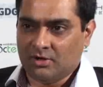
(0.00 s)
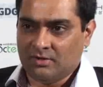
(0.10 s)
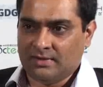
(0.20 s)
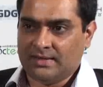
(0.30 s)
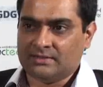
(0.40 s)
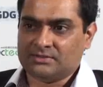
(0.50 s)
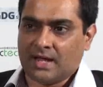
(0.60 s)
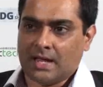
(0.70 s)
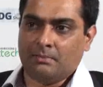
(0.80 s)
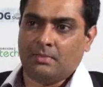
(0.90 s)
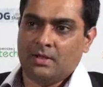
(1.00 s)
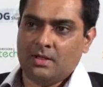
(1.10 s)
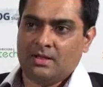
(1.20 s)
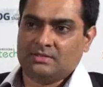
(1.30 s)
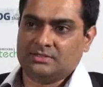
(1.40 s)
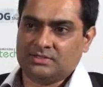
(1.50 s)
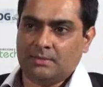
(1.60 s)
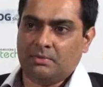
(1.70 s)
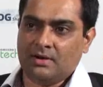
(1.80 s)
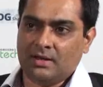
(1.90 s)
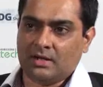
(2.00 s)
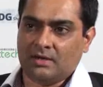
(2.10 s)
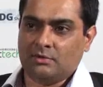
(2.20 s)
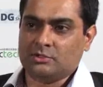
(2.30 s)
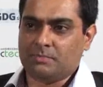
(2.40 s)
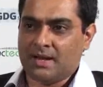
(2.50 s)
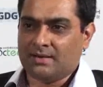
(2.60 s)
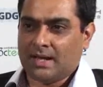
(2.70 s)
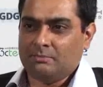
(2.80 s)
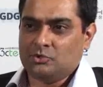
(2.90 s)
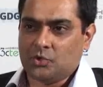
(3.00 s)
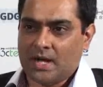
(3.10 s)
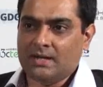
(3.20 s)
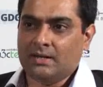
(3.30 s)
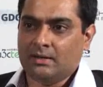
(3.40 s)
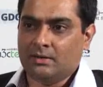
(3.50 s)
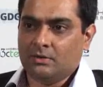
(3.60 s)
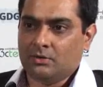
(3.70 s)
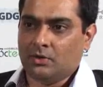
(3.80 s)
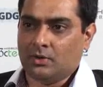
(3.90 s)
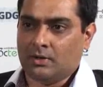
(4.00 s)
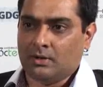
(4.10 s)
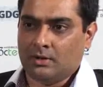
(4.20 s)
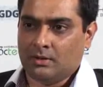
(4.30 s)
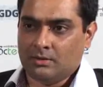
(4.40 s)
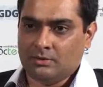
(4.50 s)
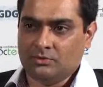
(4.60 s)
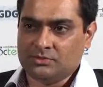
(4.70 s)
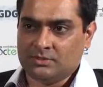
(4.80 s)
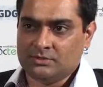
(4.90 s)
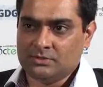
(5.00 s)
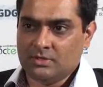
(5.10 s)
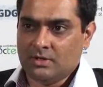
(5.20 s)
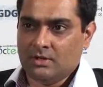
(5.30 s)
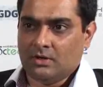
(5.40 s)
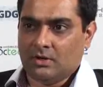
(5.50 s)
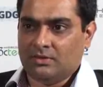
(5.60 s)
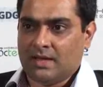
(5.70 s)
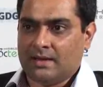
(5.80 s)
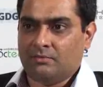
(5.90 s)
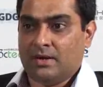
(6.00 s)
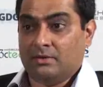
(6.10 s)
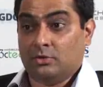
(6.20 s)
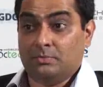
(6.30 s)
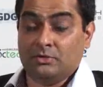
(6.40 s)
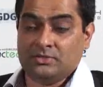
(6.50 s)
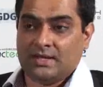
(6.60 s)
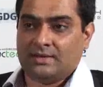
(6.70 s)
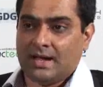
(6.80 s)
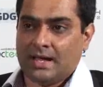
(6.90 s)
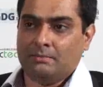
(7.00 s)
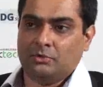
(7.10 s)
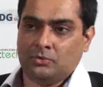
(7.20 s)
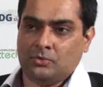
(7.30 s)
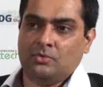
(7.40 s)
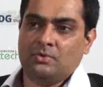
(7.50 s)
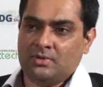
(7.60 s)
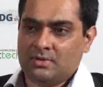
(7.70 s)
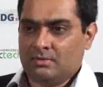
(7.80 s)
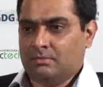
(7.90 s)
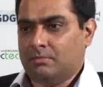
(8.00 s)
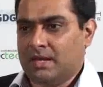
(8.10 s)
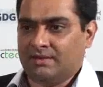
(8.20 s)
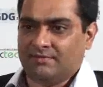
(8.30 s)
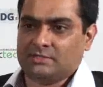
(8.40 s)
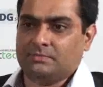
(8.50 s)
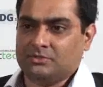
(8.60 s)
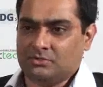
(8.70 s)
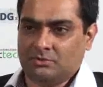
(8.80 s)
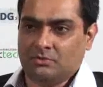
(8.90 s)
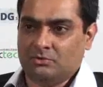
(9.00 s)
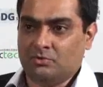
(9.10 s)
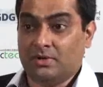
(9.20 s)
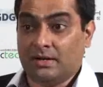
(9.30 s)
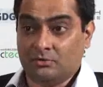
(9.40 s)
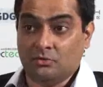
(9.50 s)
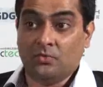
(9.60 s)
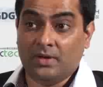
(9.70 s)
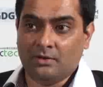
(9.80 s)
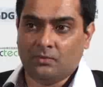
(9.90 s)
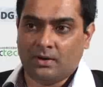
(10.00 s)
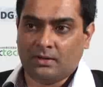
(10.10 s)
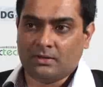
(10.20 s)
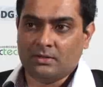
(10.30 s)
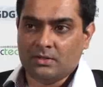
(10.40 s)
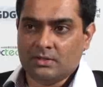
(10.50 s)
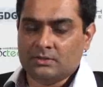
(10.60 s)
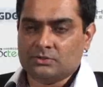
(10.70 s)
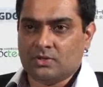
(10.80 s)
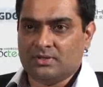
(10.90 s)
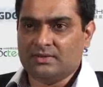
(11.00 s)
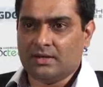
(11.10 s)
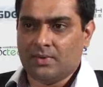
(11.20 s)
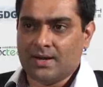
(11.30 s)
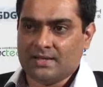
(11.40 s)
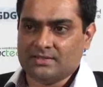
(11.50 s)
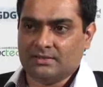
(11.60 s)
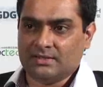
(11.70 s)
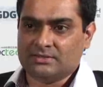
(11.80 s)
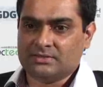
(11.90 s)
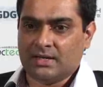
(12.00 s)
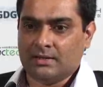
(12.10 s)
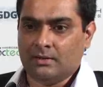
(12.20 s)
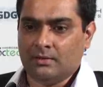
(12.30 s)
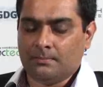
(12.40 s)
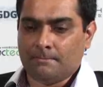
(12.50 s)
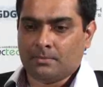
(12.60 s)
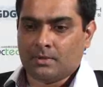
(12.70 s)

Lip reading: involved. It takes time. There's a steep learning curve, and you spend time training your users on that, where you can be using that time to make investments or do real work. So I think they're realizing this, and